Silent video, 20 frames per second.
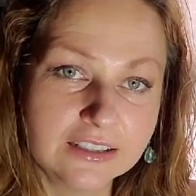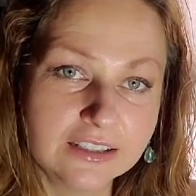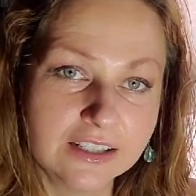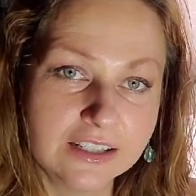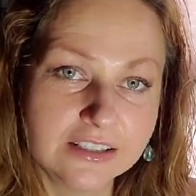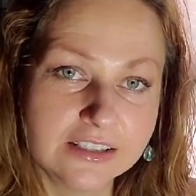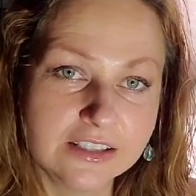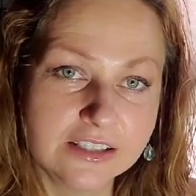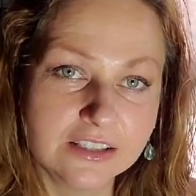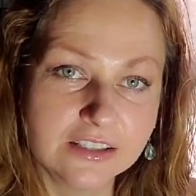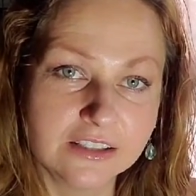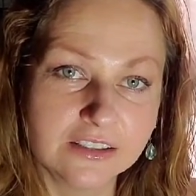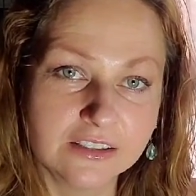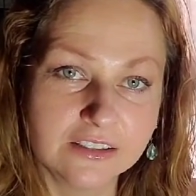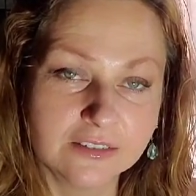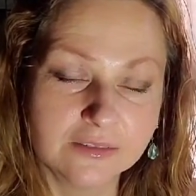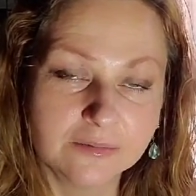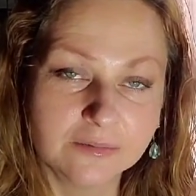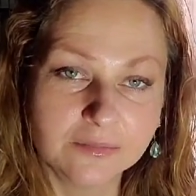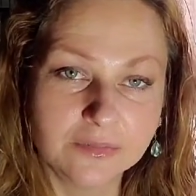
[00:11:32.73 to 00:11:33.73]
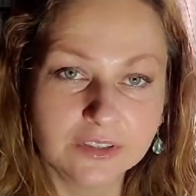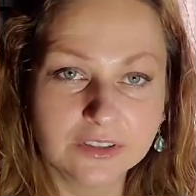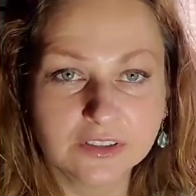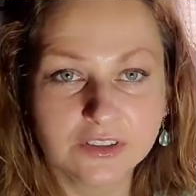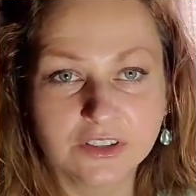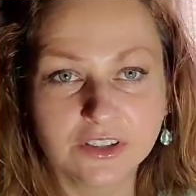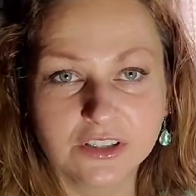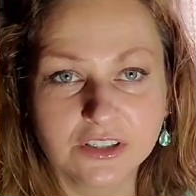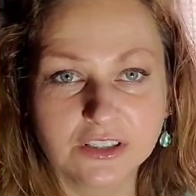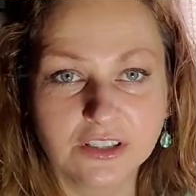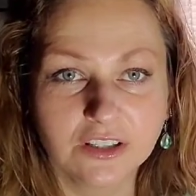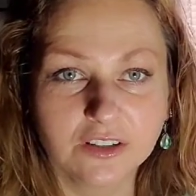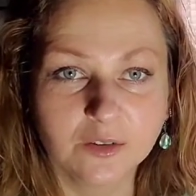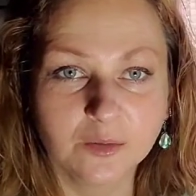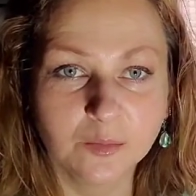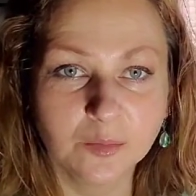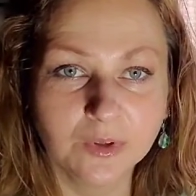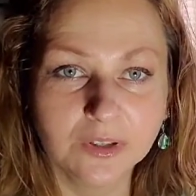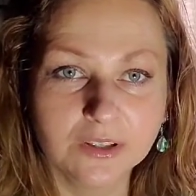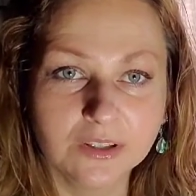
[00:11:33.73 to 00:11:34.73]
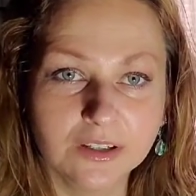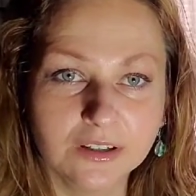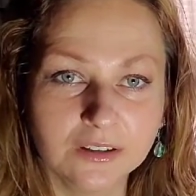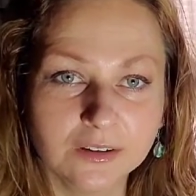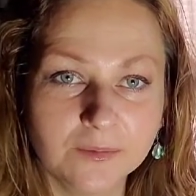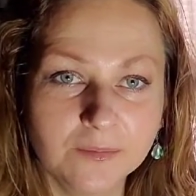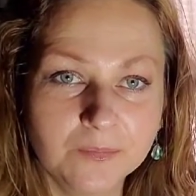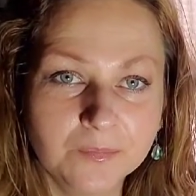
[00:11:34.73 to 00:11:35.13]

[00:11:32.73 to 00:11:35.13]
that it's just gonna be the